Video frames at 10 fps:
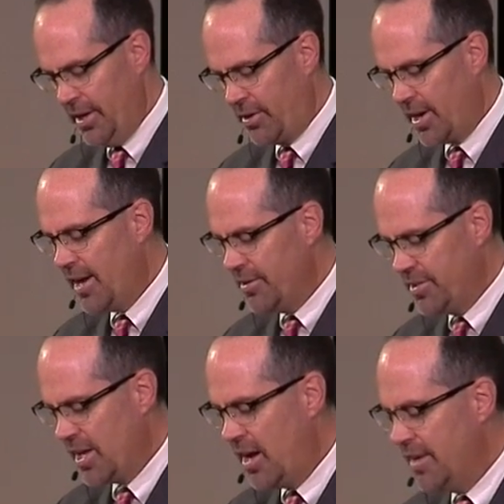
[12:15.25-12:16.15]

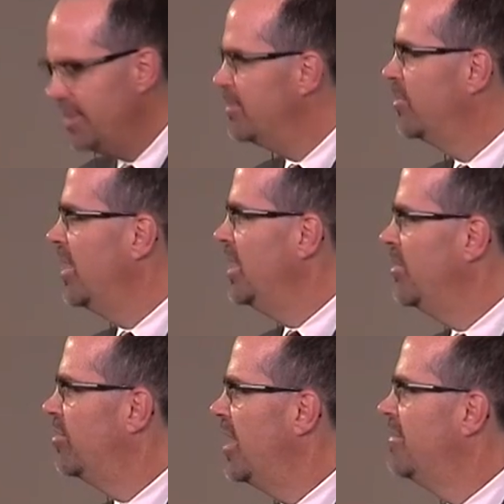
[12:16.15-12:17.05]
crowd taunted him, saying,
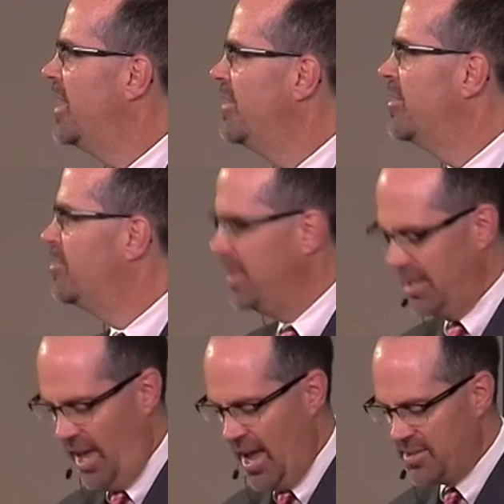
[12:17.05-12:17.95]
You saved others, but
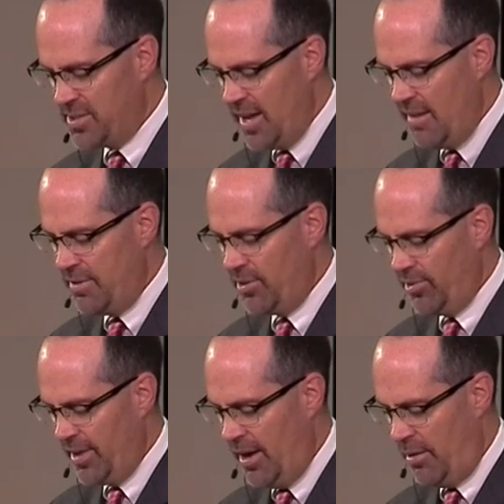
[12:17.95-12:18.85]
you can't save
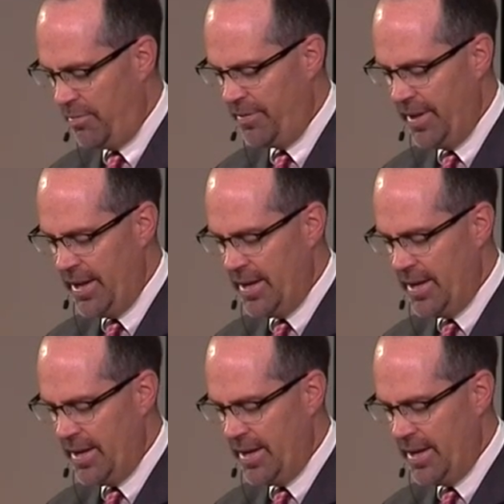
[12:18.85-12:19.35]
yourself